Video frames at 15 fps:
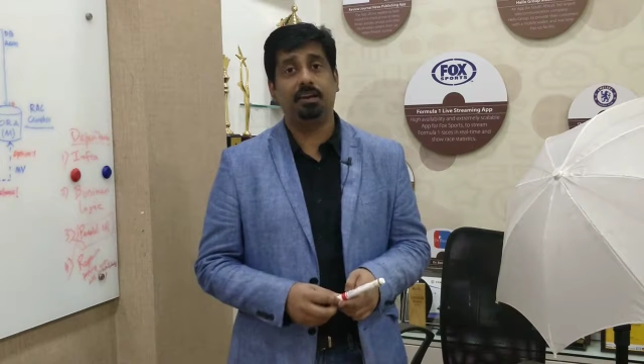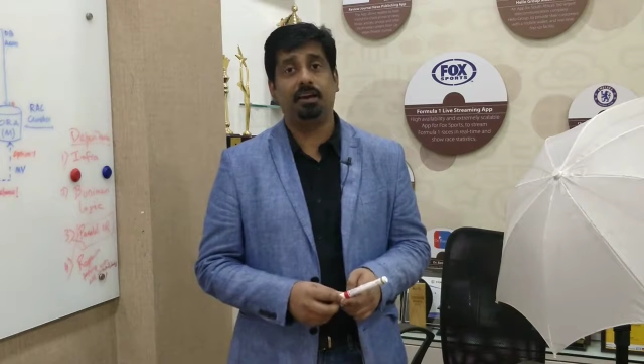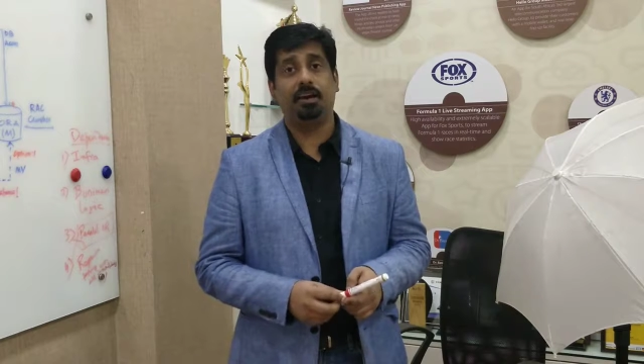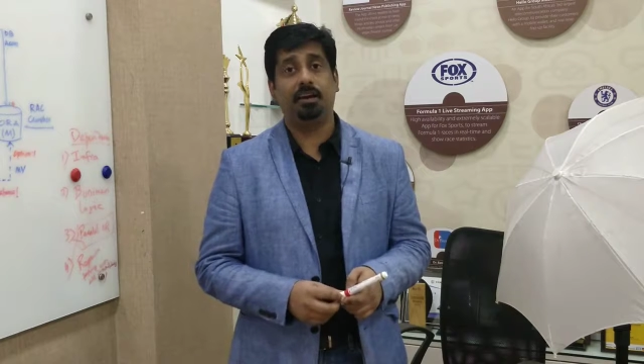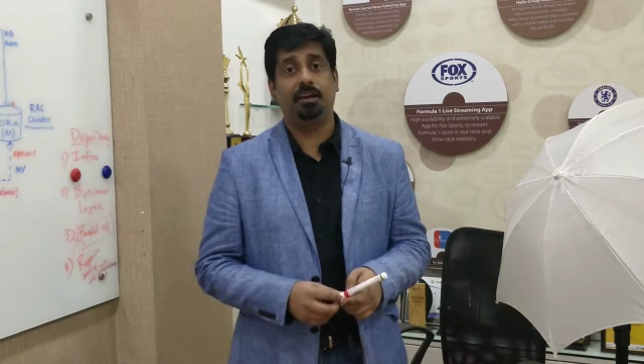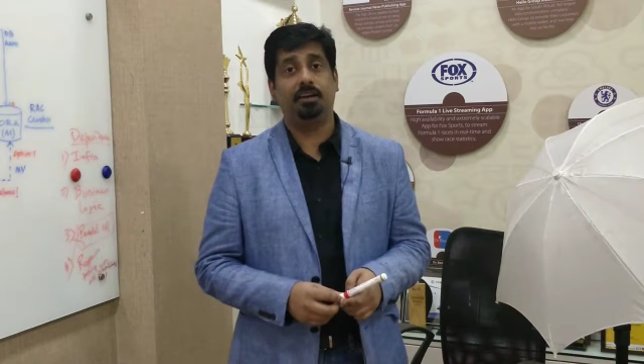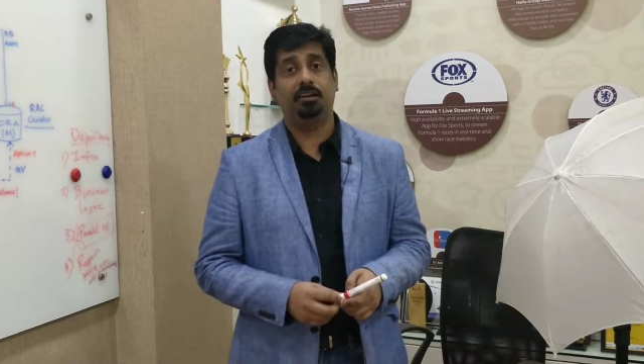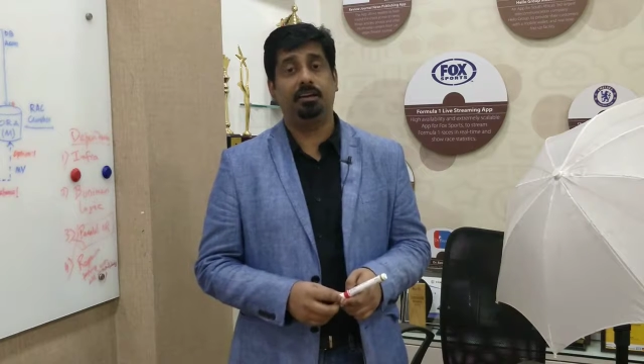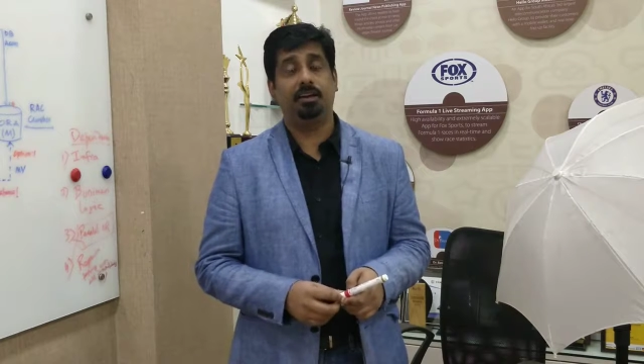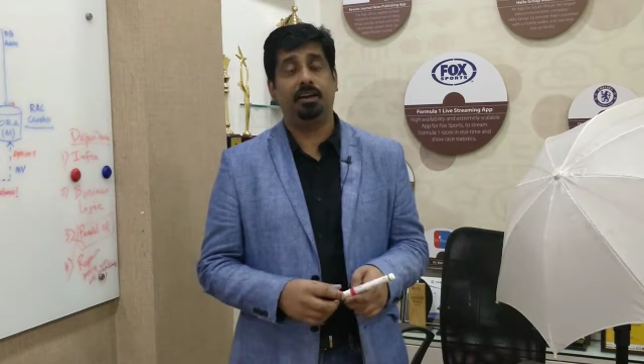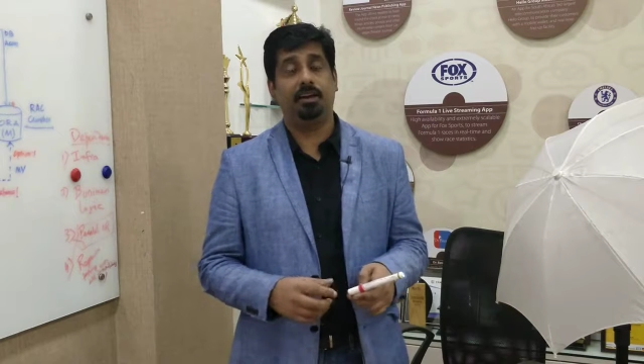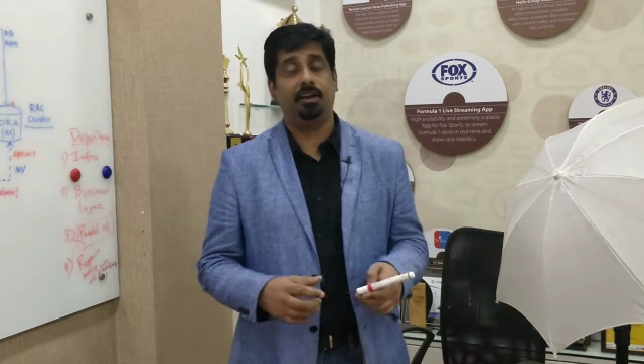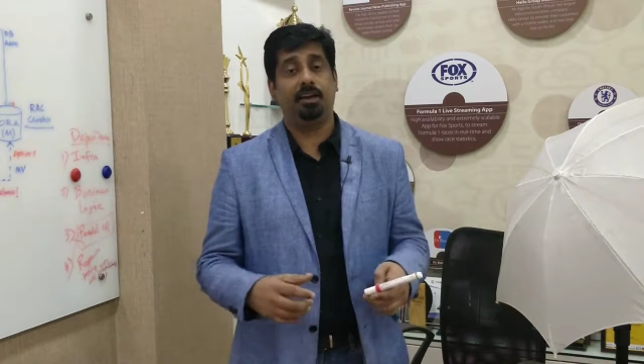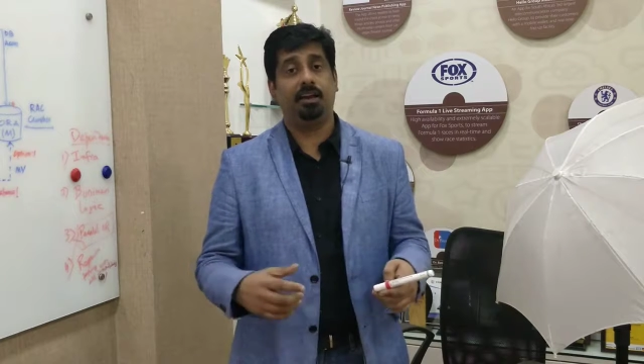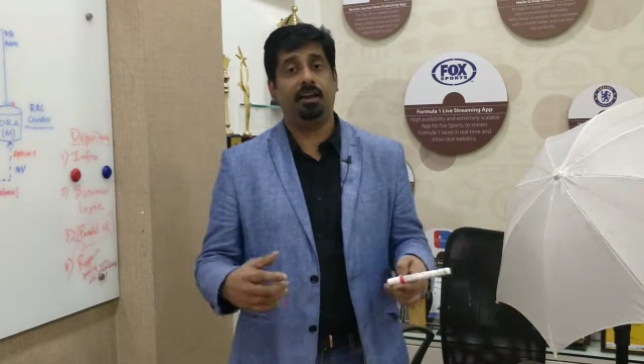in our
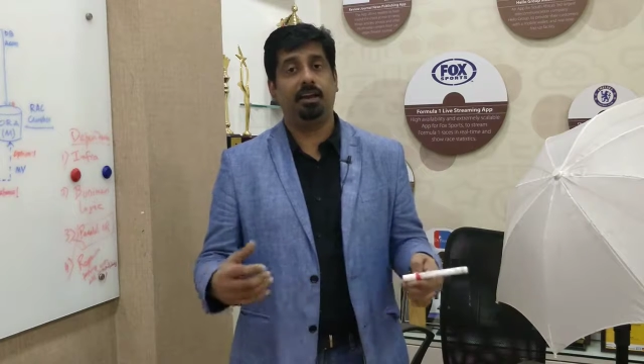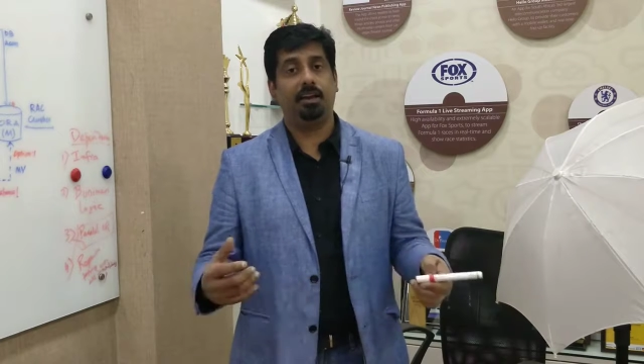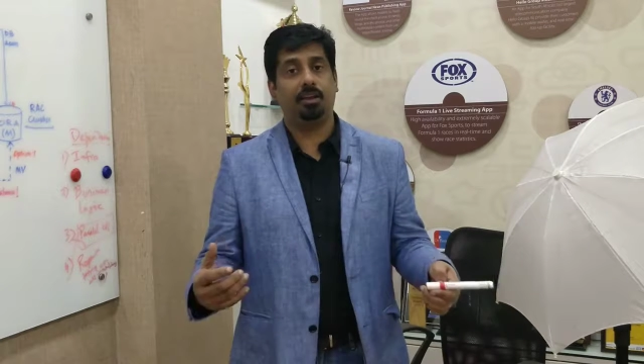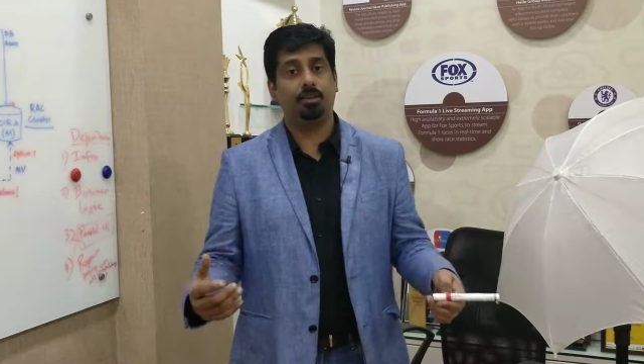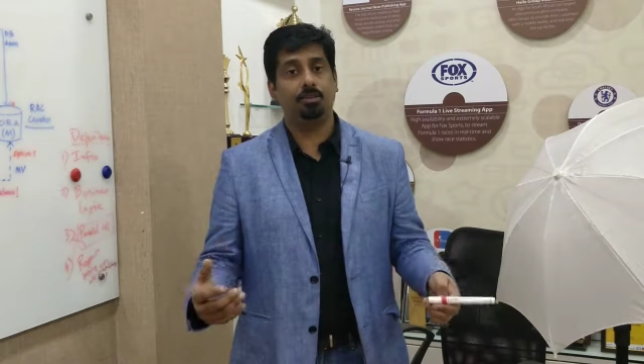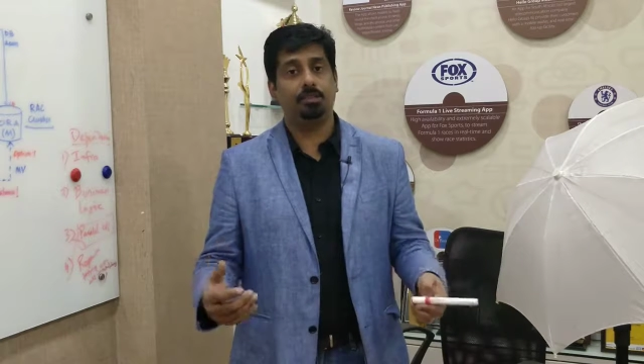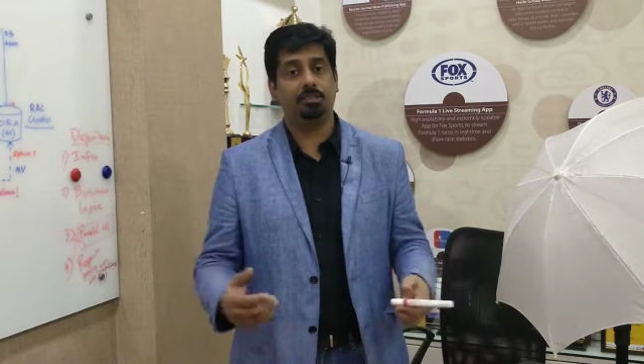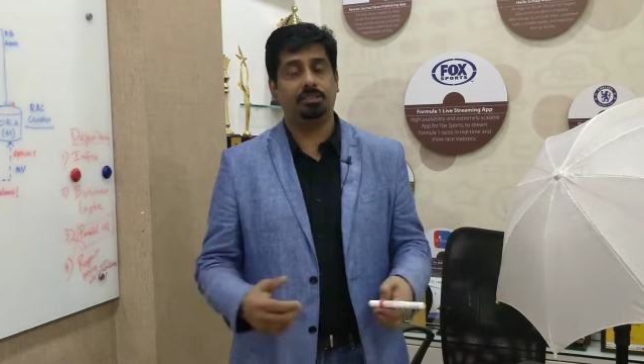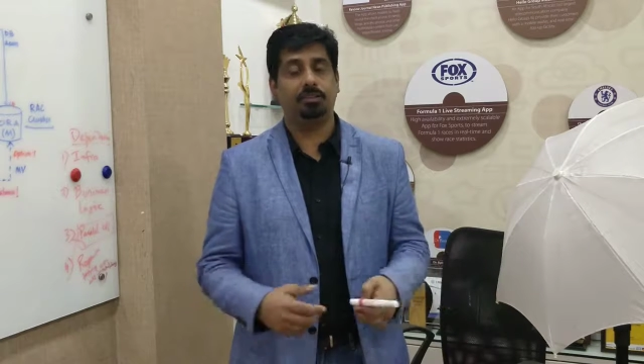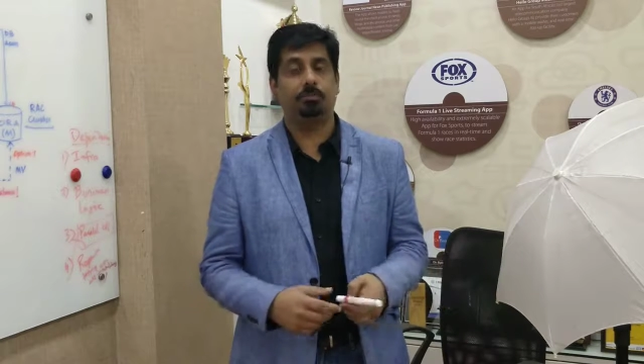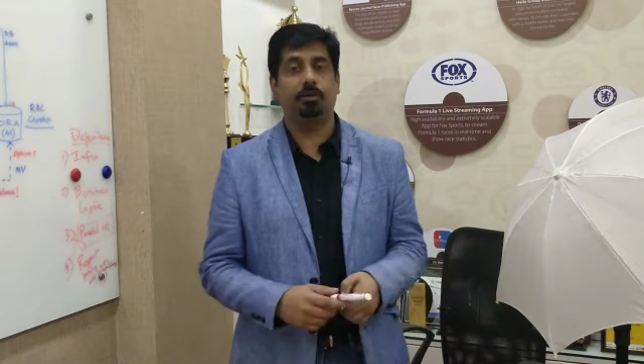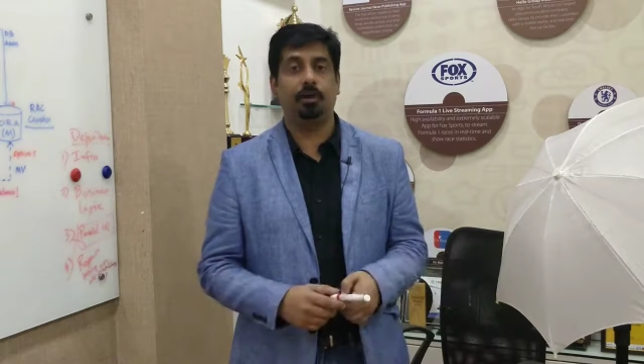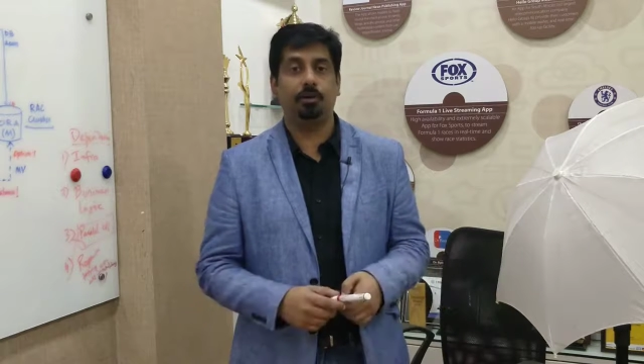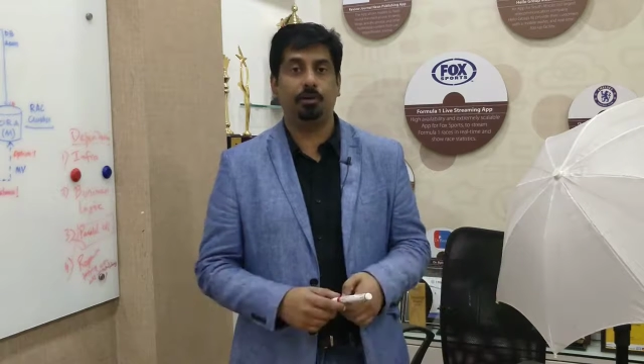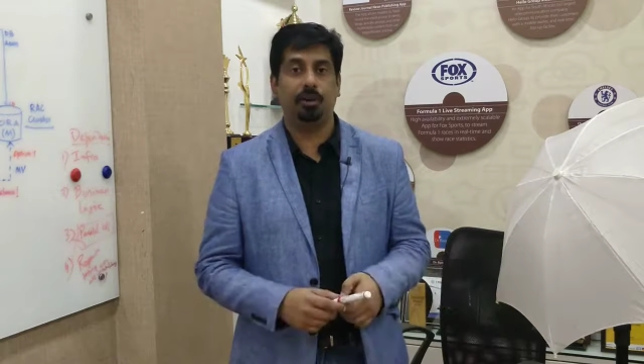
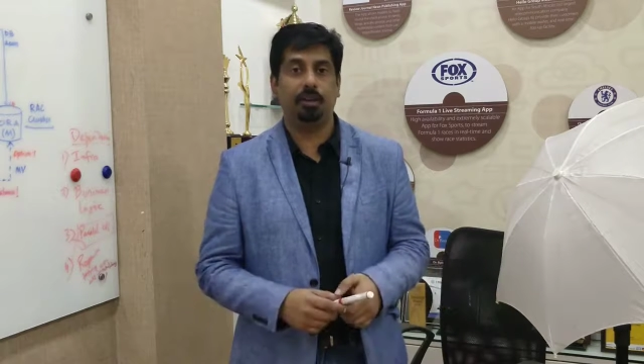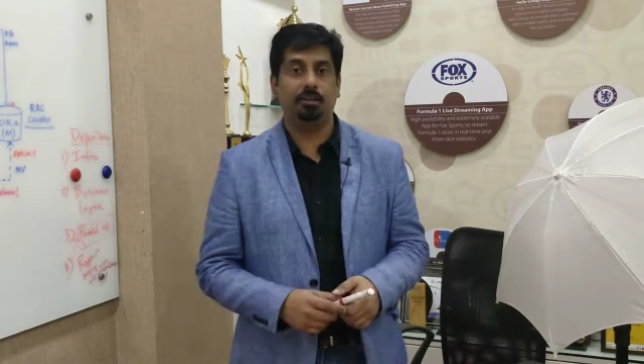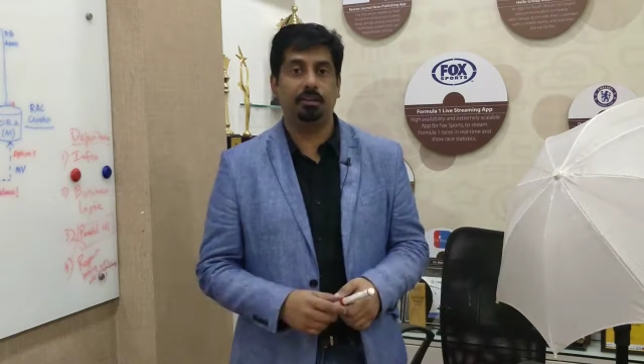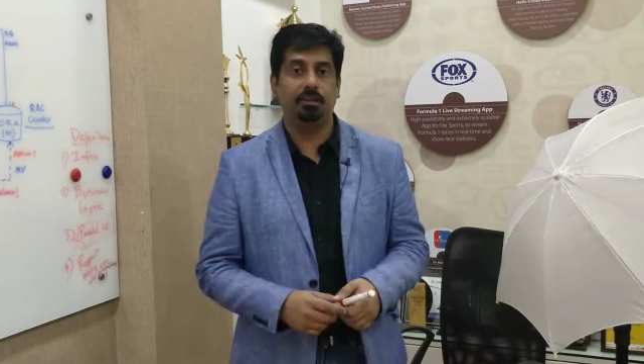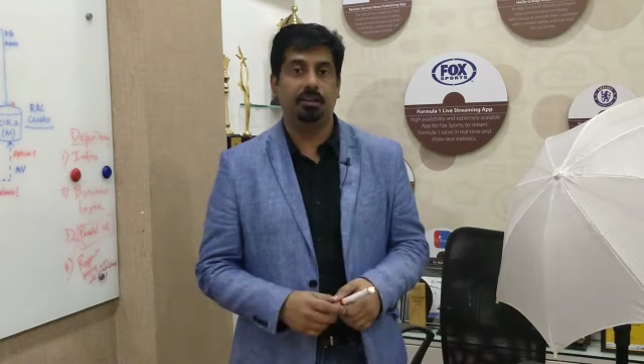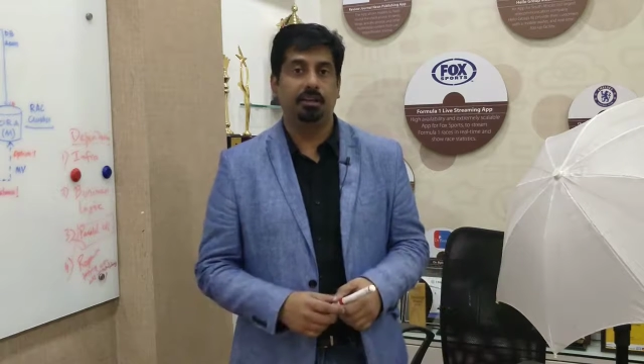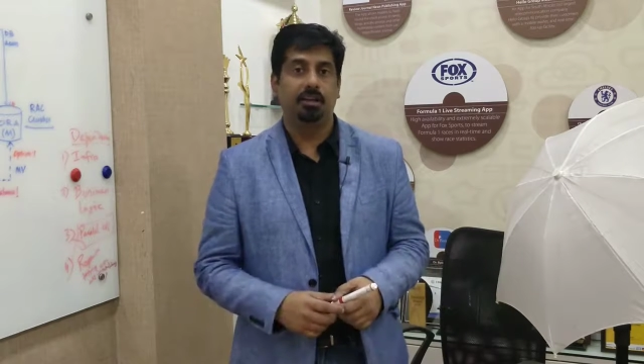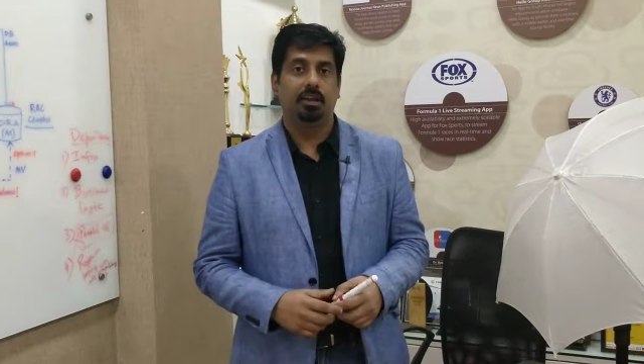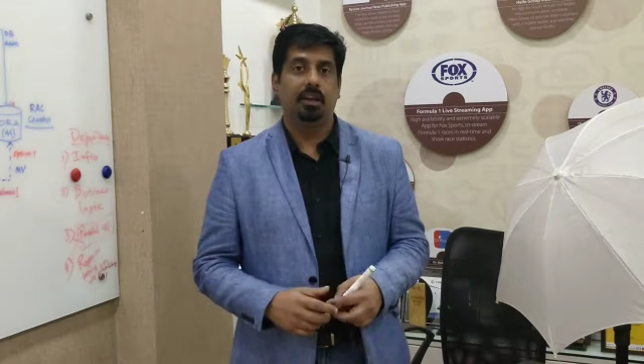ecosystem altogether.